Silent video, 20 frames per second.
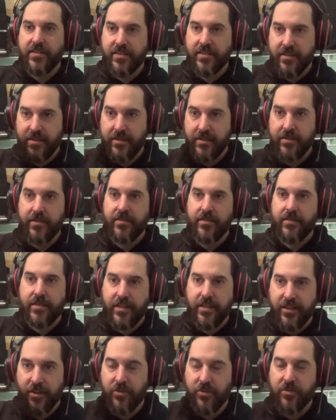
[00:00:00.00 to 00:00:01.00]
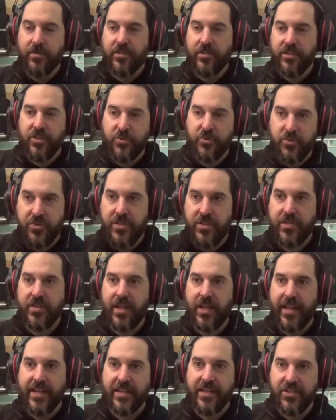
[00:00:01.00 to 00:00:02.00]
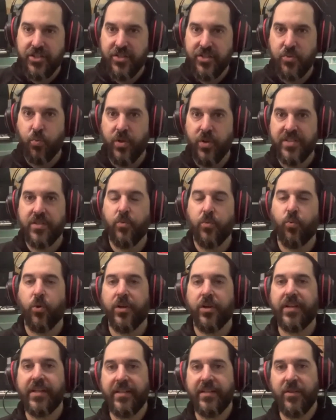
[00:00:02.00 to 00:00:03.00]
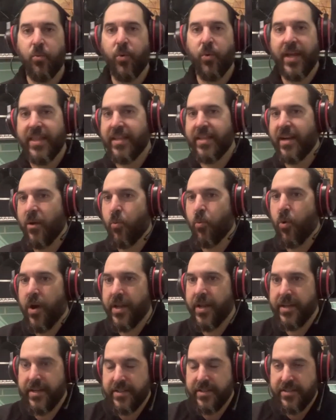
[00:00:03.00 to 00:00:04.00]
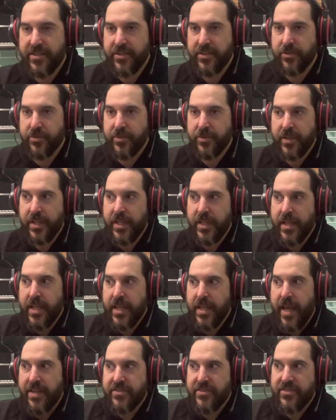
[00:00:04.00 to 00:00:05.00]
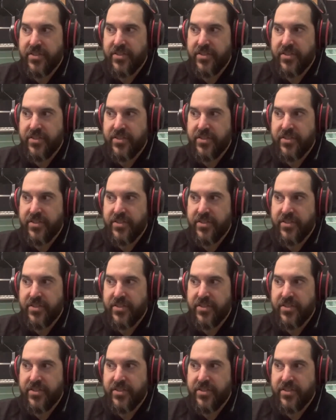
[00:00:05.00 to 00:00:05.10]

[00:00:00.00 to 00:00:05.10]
to, you know, use, and it just wasn't working the way that I wanted it to. And